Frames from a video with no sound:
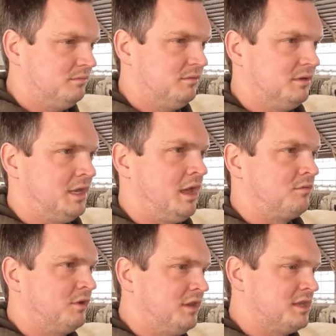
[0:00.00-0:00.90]
Not
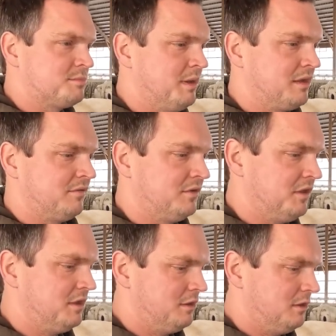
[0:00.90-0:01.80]
really as big of a
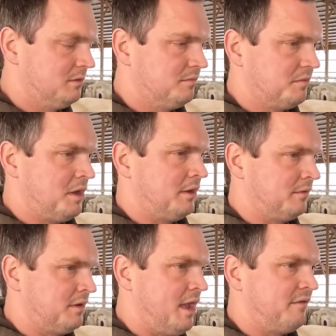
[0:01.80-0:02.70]
deal
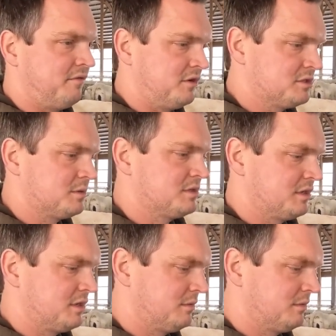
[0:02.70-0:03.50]
on heifers, because they're